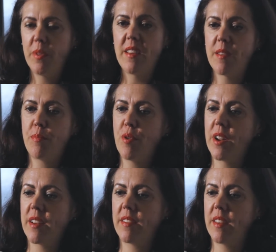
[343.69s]
These are
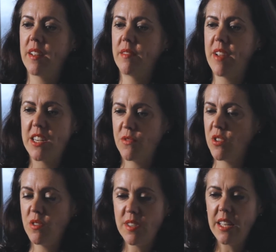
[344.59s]
products that are native
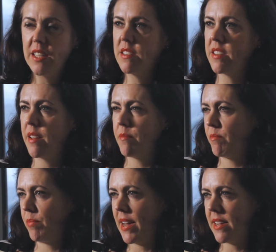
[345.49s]
to New Zealand, they're
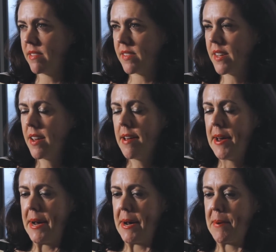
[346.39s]
plants,
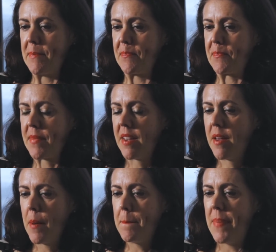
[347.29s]
um,
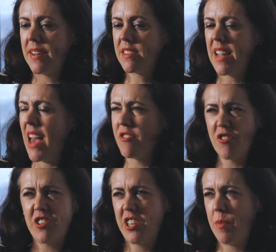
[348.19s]
but haven't
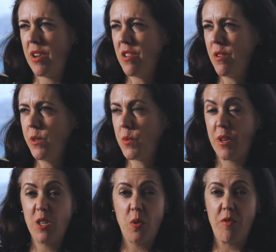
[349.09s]
traditionally been used
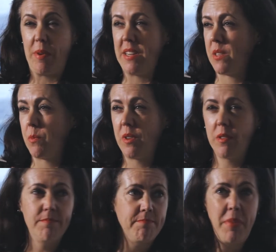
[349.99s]
because we've replaced them with
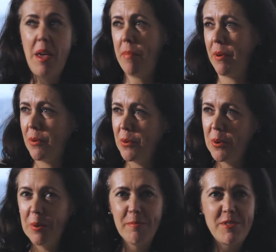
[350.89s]
pepper
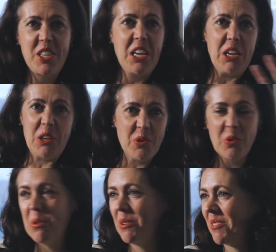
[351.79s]
or tea
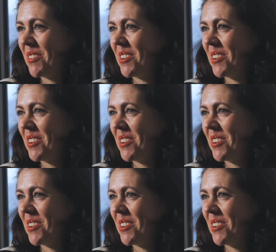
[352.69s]
or